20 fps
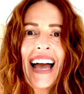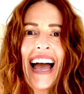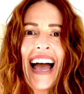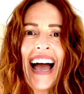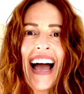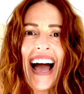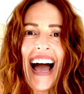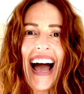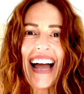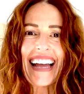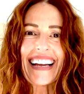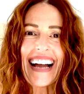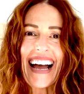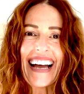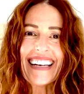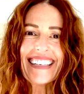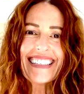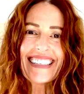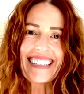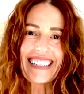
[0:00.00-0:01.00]
Hi
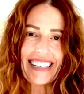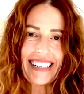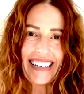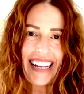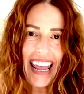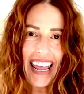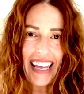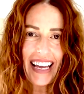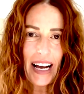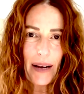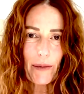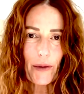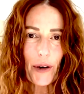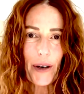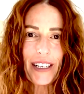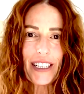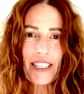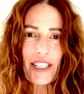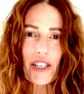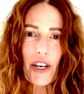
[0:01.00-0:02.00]
guys, today I'm going
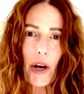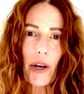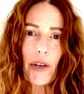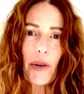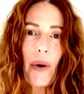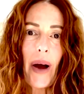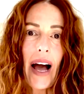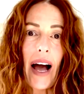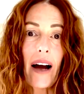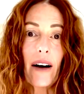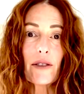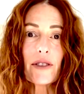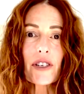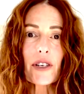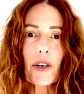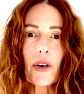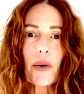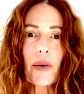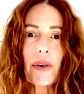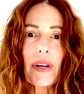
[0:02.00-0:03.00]
to show you how to
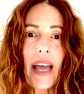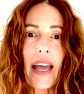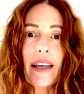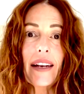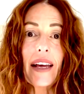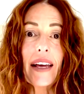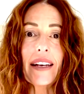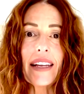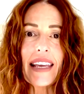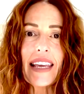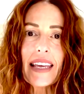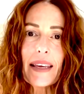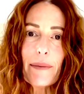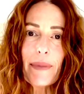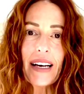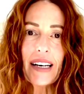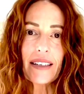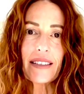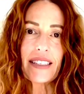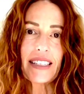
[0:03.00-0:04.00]
create an
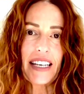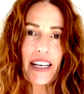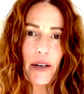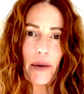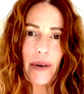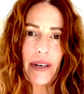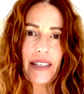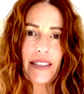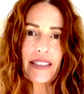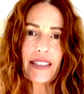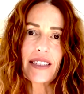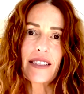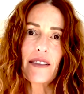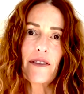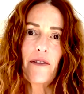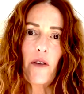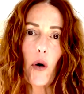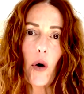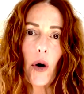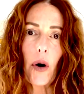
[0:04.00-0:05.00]
email sequence
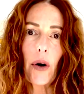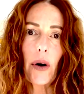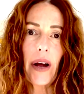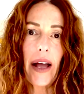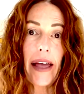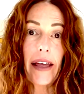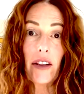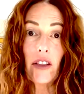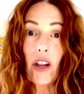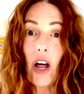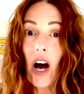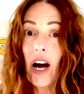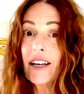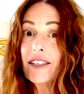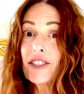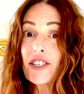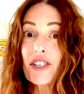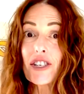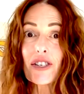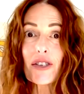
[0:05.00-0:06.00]
for a
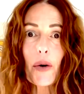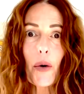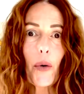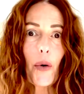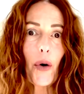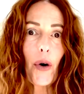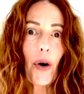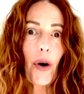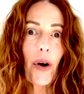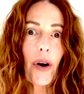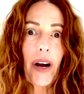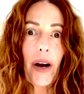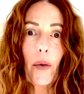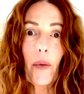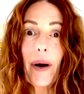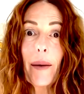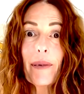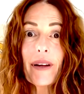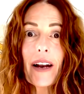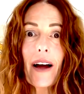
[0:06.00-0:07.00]
launch or a
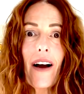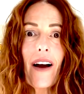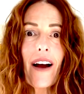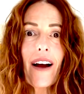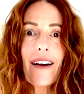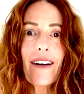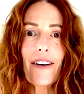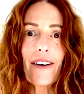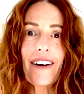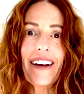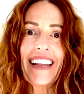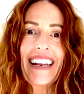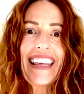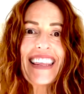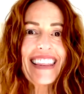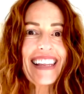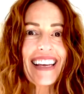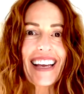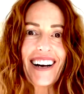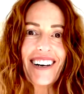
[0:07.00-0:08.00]
webinar or
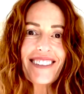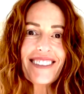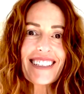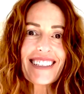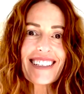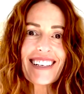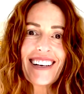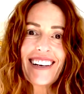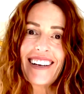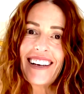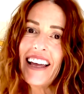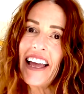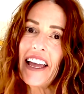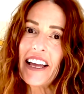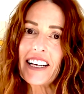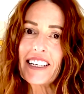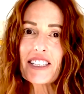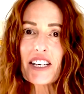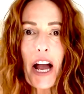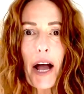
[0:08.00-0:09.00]
anything else in
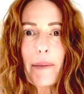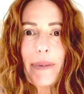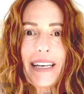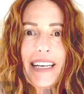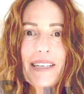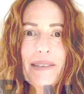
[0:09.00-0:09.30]
Kajabi.